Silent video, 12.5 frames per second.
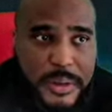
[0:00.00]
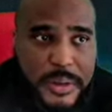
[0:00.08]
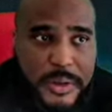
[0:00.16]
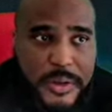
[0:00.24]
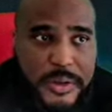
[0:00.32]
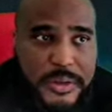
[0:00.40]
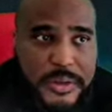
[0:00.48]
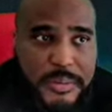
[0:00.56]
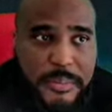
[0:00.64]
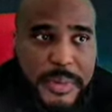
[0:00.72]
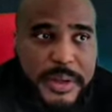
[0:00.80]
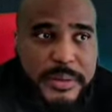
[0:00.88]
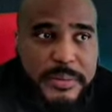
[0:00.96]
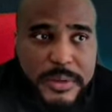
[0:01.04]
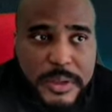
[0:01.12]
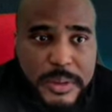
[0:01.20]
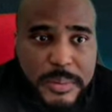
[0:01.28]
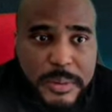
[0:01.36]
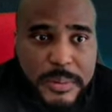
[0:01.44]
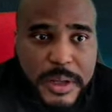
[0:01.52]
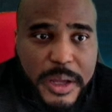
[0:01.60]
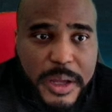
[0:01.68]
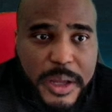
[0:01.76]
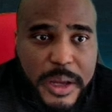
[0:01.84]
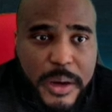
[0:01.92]
you could just tell the people like,
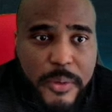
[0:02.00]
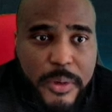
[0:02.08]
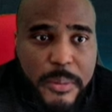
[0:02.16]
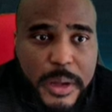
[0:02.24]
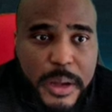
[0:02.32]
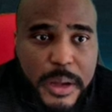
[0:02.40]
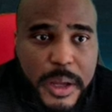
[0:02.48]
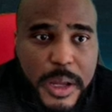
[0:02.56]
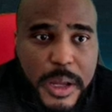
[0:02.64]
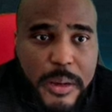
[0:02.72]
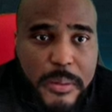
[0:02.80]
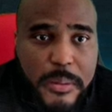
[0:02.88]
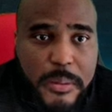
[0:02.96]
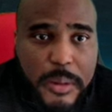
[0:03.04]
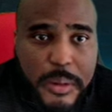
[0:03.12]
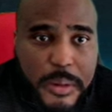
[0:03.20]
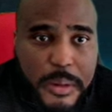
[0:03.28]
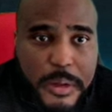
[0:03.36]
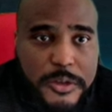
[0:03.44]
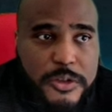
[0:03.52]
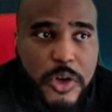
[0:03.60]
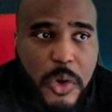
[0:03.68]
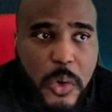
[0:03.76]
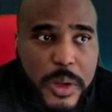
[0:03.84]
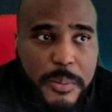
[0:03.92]
hey, I want to make a game
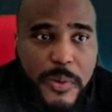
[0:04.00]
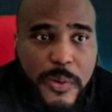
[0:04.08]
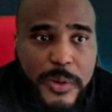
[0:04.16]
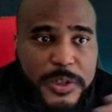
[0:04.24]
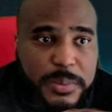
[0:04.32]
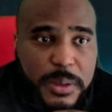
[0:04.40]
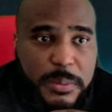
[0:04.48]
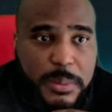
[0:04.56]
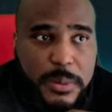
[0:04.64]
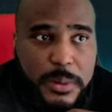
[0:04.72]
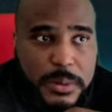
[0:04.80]
showing more of these people.